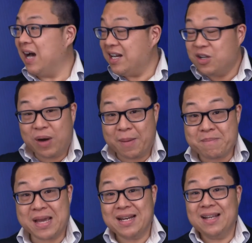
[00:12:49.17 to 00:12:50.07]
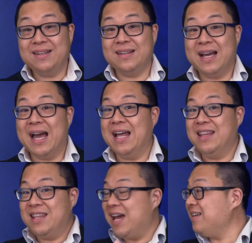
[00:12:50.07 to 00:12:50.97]
I know I made it,
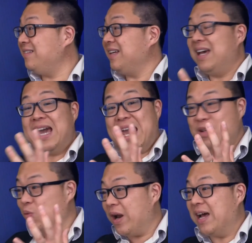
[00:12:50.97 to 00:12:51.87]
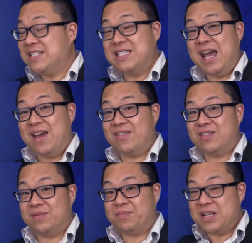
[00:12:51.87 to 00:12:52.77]
and this is what I saved.